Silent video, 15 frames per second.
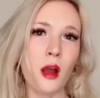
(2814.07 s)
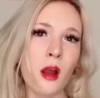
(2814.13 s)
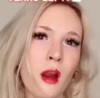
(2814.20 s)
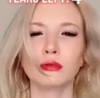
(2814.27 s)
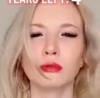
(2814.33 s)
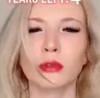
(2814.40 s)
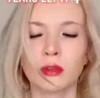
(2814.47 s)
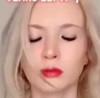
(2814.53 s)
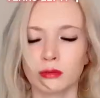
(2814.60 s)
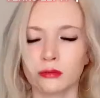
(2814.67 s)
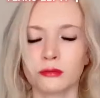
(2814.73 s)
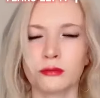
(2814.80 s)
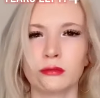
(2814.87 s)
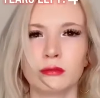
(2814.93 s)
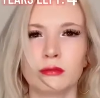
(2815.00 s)

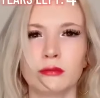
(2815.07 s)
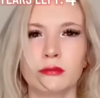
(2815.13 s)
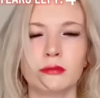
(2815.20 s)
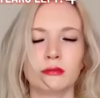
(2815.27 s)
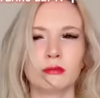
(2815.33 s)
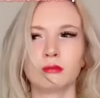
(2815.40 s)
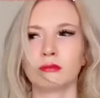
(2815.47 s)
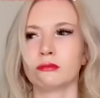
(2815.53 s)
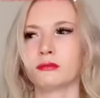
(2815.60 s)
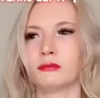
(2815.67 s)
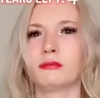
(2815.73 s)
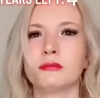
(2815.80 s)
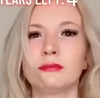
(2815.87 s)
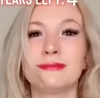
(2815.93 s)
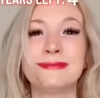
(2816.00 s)
Oh!
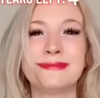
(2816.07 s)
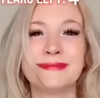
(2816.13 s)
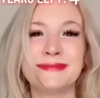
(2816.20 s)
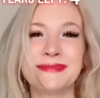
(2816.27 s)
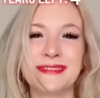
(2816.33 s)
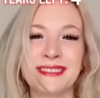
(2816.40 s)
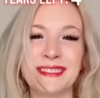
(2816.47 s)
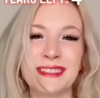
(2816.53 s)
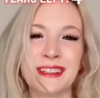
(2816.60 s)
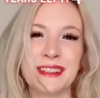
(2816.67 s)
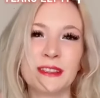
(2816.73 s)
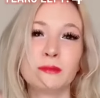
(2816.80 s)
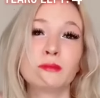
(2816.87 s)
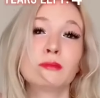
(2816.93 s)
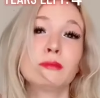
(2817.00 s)
Brianna, you seem
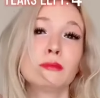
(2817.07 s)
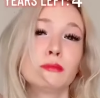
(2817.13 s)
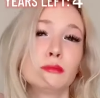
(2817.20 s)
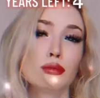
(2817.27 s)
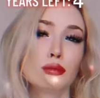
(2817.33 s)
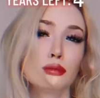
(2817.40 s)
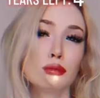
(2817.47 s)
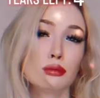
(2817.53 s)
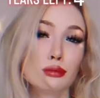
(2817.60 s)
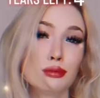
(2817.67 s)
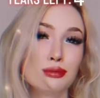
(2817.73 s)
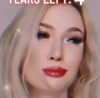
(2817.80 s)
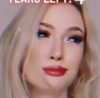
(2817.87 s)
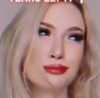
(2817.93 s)
different today.